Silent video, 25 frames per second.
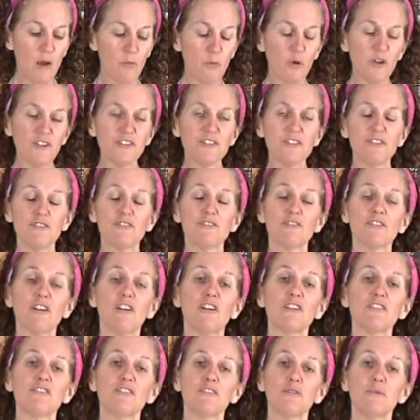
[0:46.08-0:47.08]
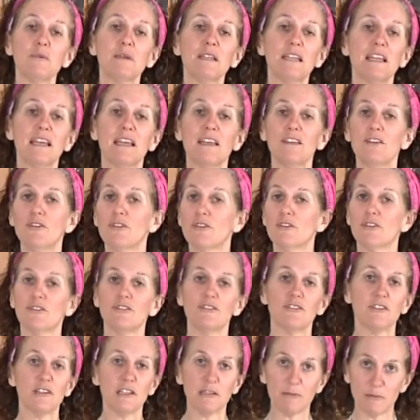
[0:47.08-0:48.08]
And once you start doing it, you can
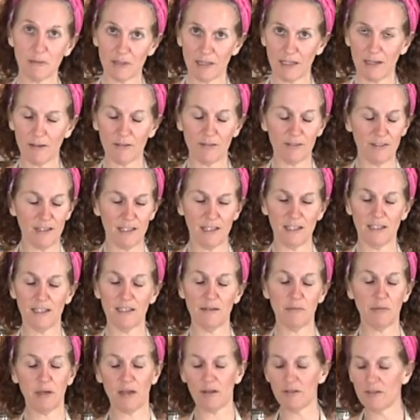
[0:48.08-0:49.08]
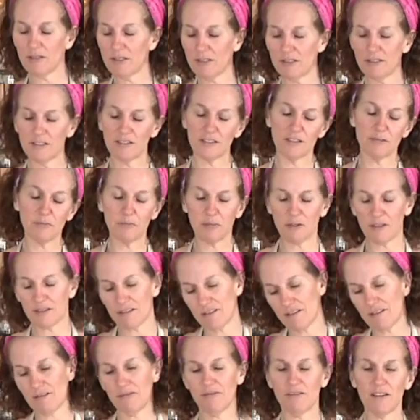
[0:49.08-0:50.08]
do it without thinking about it. You can just put
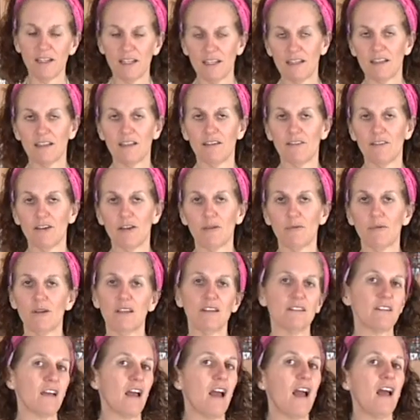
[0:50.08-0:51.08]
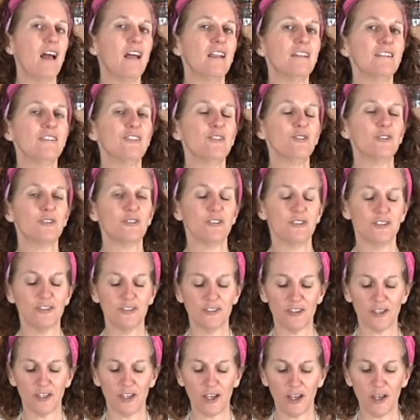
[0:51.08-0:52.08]
stuff in, give it a whiz, and you're good
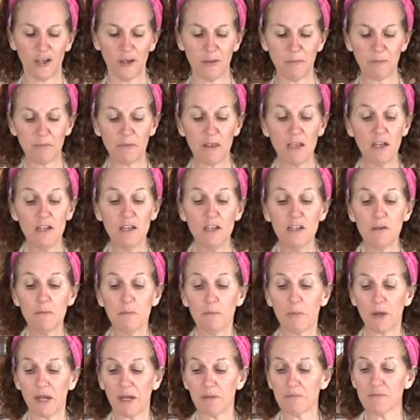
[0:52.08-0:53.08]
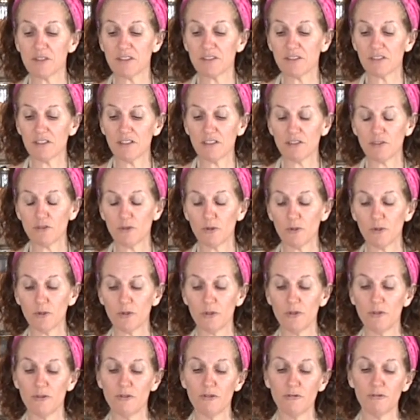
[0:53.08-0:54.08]
to go. But I'm just going to
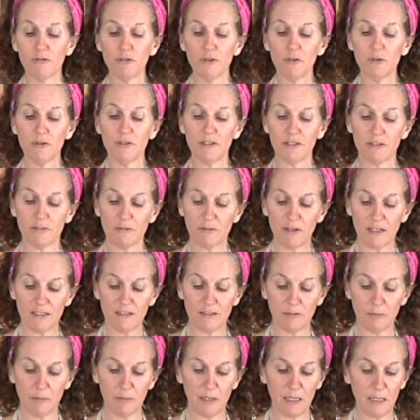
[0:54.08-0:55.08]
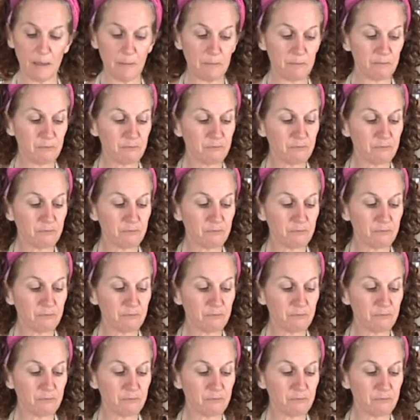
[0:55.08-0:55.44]
talk you through this recipe.